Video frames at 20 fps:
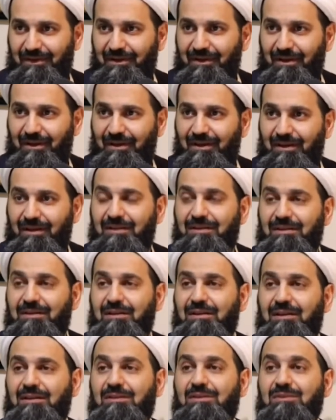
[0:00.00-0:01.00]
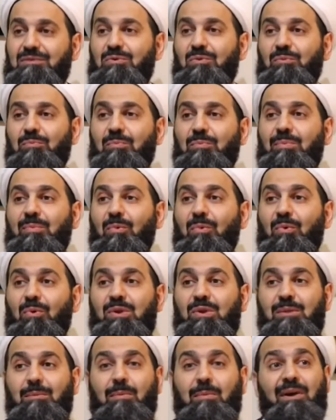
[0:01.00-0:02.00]
And it is
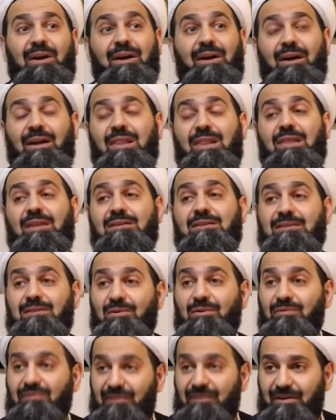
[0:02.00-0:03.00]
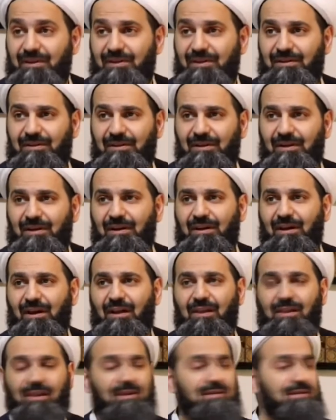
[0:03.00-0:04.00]
only by Allah's tawfiq,
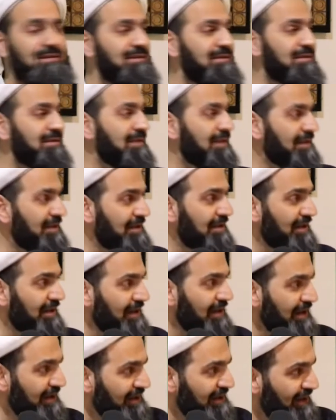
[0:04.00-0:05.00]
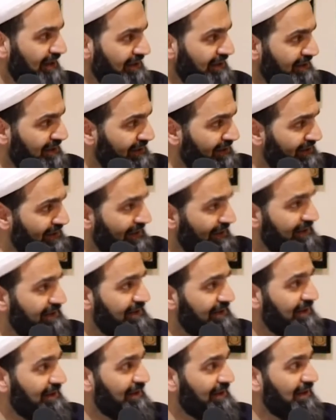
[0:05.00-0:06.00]
Allah's granting us
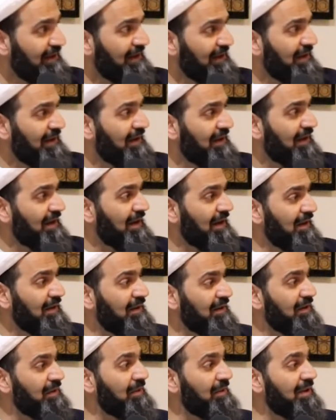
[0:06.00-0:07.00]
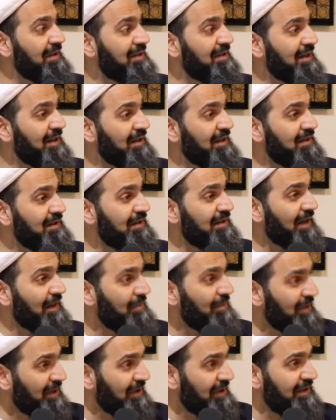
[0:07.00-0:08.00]
success, Allah granting us
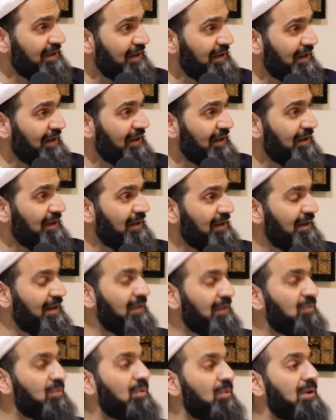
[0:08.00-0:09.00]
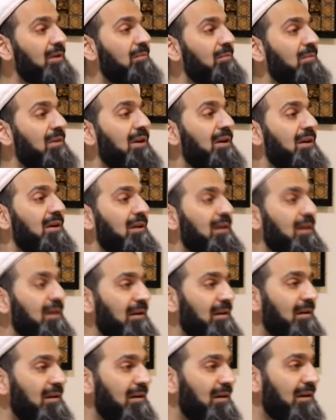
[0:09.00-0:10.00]
ability that we may
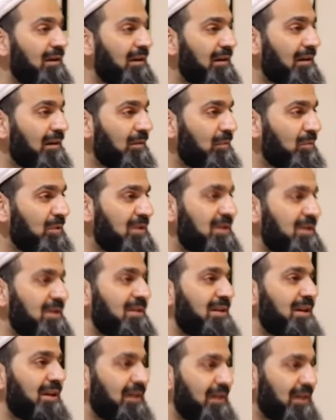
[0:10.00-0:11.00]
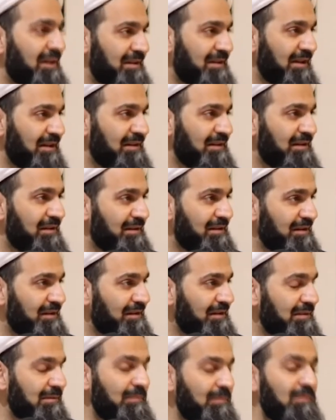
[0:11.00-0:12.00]
witness that night
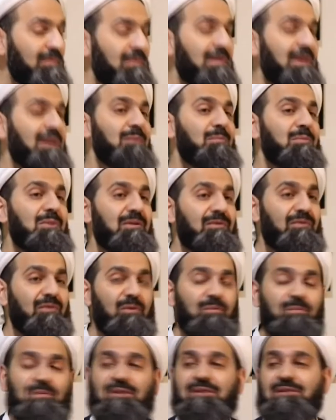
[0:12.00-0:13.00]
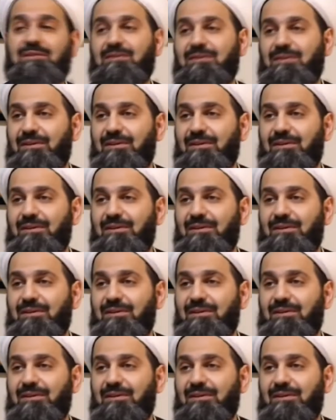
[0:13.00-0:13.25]
and be from its